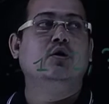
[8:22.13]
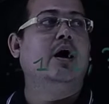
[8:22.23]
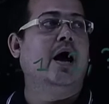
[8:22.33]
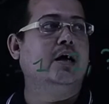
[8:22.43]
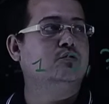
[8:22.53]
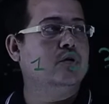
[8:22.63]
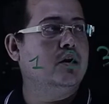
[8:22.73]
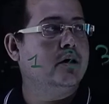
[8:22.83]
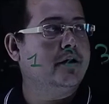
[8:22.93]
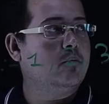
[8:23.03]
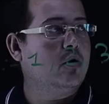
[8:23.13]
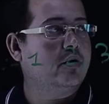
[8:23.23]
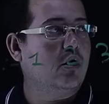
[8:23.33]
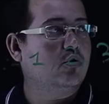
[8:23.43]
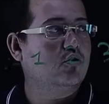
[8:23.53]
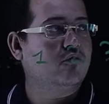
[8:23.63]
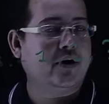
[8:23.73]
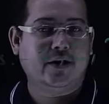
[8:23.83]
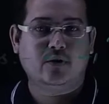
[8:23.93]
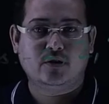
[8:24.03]
As we learn about how to
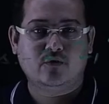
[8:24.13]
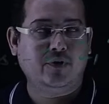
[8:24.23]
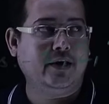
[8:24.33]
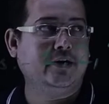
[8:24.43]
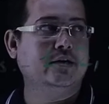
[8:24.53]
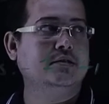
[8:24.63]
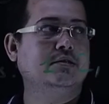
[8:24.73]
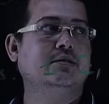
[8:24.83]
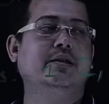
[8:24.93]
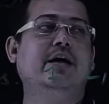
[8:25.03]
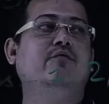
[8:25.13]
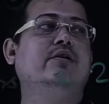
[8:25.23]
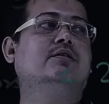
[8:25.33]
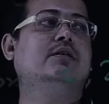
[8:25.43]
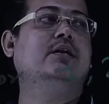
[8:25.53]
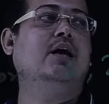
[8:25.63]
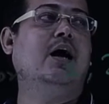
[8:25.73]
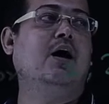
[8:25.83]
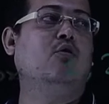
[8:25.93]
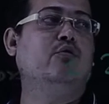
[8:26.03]
find out the factors, then we see
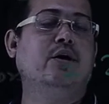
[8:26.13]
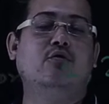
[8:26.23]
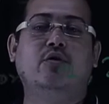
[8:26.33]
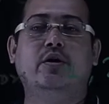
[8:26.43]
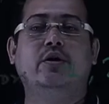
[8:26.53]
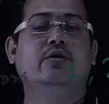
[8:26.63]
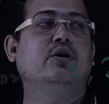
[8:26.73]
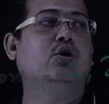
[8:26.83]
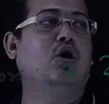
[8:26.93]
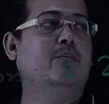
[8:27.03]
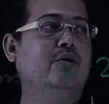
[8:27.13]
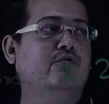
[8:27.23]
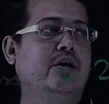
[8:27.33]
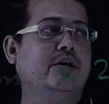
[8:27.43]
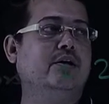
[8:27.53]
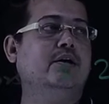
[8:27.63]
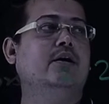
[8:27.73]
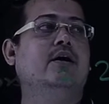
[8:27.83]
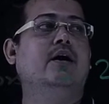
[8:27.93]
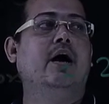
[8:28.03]
how we have found out the common factor,
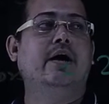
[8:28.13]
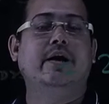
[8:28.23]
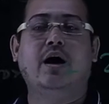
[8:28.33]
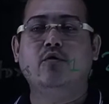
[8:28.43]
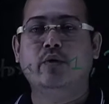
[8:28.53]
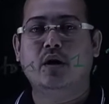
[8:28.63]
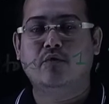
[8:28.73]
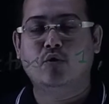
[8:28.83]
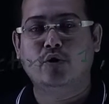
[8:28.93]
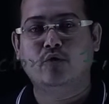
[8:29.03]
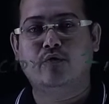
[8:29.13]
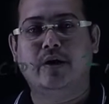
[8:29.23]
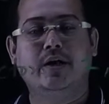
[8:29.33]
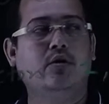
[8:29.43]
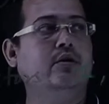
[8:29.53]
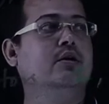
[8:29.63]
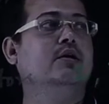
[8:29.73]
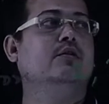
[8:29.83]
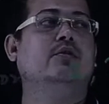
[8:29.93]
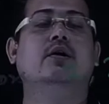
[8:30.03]
and now we are going to find out
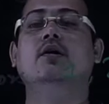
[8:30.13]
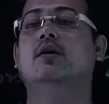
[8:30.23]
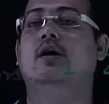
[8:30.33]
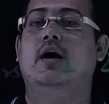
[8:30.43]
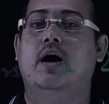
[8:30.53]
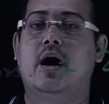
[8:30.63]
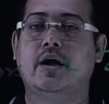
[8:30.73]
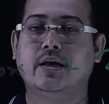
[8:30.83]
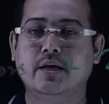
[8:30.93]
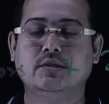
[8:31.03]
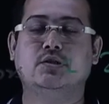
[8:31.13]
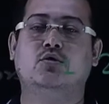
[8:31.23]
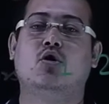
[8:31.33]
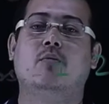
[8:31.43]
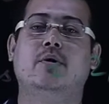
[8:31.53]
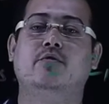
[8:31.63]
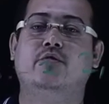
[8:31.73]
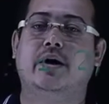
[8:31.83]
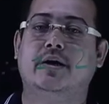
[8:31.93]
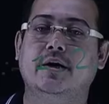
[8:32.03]
the highest common
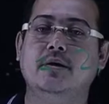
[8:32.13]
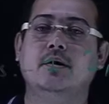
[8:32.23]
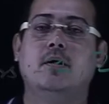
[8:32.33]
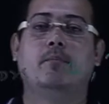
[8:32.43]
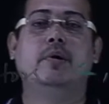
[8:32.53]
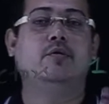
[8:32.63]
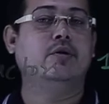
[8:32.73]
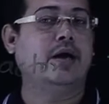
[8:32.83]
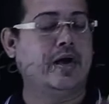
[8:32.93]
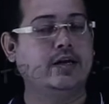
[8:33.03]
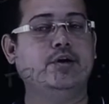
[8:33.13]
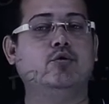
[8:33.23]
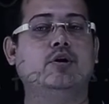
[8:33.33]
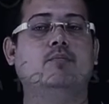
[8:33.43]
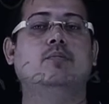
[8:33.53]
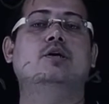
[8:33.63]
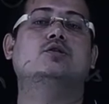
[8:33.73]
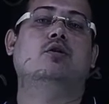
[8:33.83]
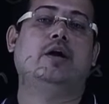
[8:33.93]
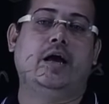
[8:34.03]
factor between any two numbers
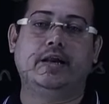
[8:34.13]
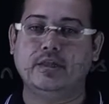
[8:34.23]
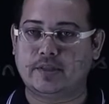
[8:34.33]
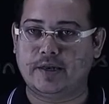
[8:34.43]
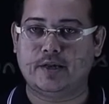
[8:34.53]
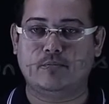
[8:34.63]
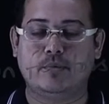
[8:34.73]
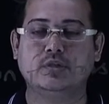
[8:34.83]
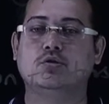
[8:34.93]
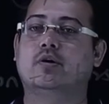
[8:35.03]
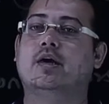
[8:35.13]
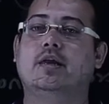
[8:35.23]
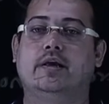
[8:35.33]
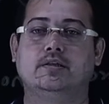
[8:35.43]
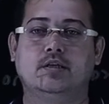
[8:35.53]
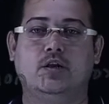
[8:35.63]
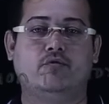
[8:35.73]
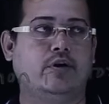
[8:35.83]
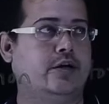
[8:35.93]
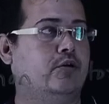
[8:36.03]
or any three numbers. You can easily
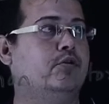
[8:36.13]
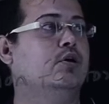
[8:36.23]
find out.